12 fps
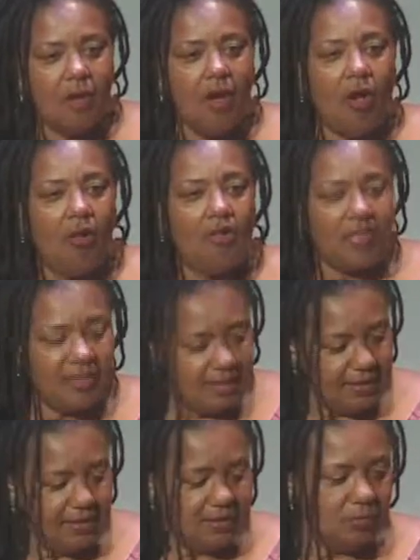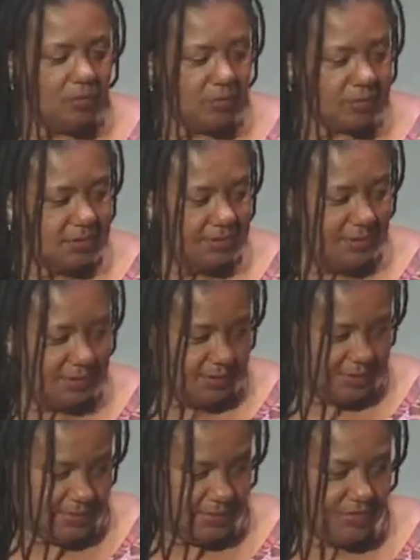All things work to the
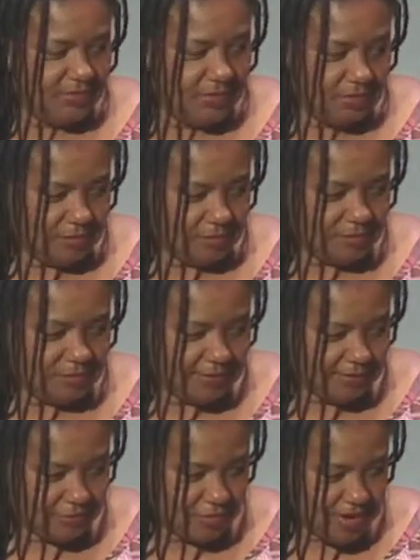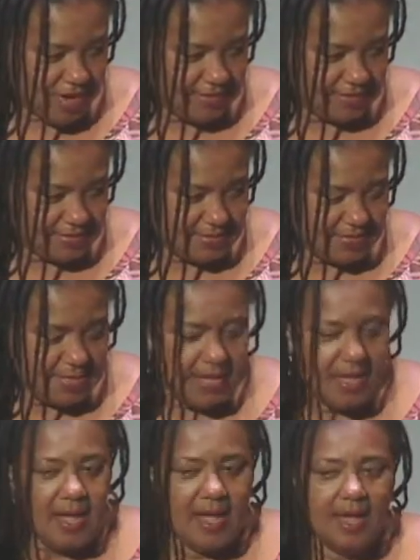good for those who love Christ.
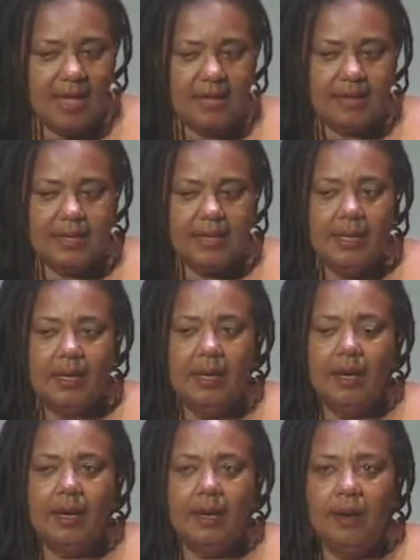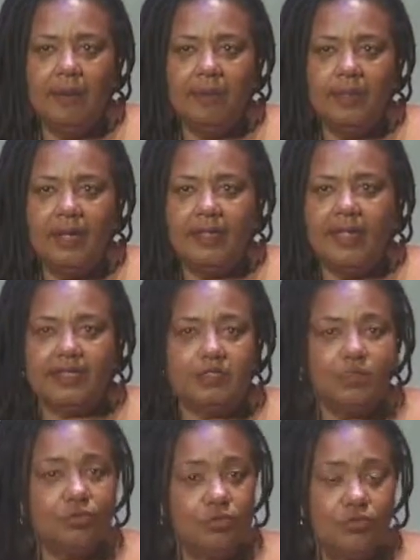And
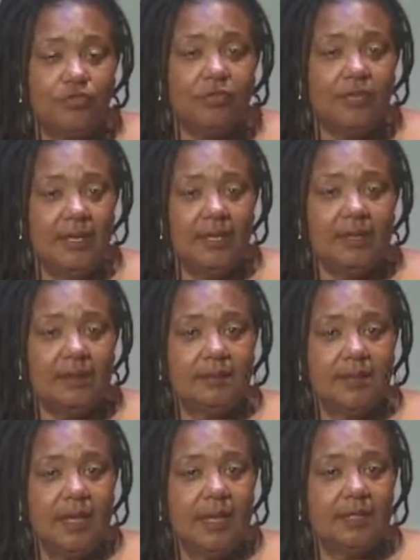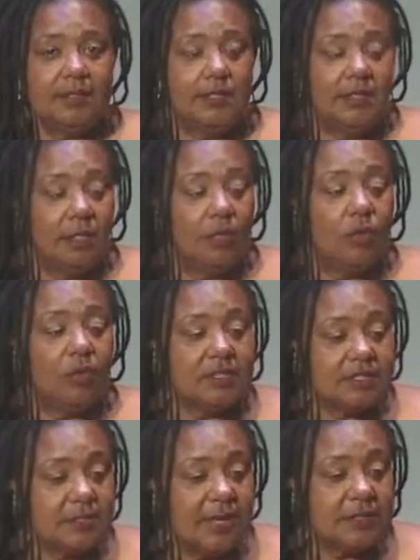that's true for me. And the
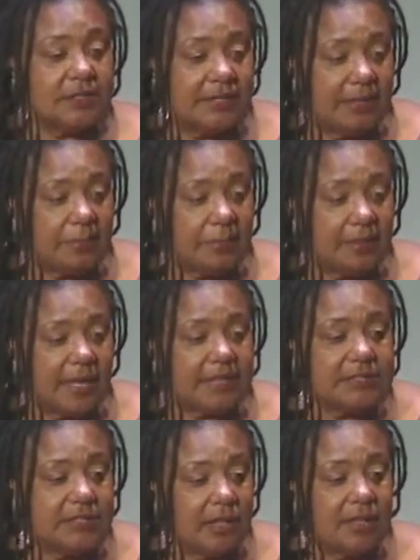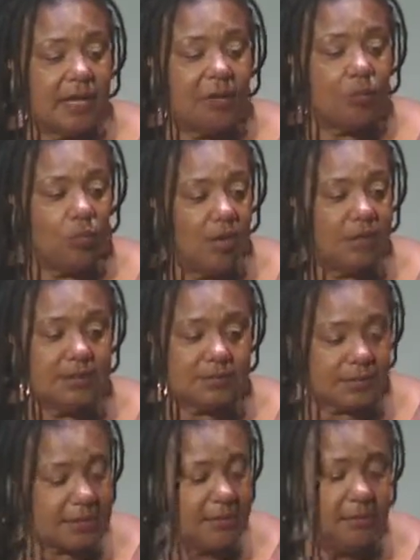Lord is my shepherd, I shall not want
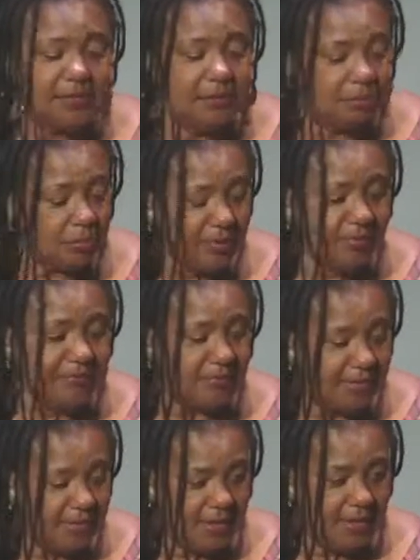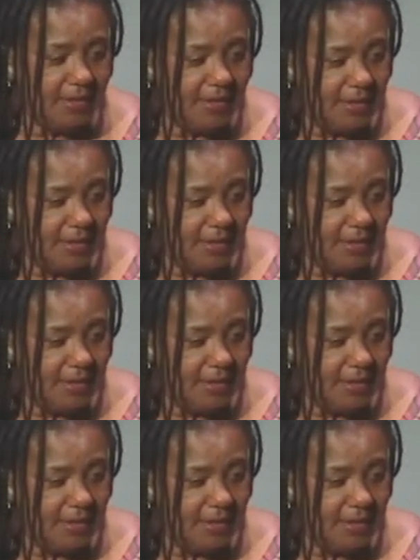is a complete prayer for me.